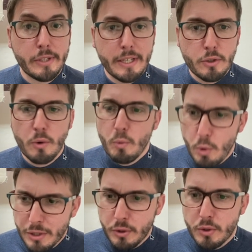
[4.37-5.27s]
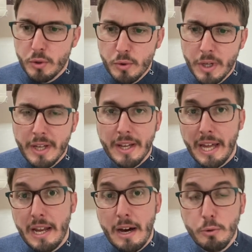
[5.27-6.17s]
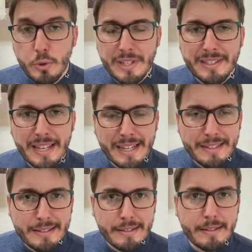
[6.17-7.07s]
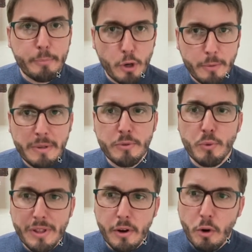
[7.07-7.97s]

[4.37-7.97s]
Okay, so what to do and how to detect the problems with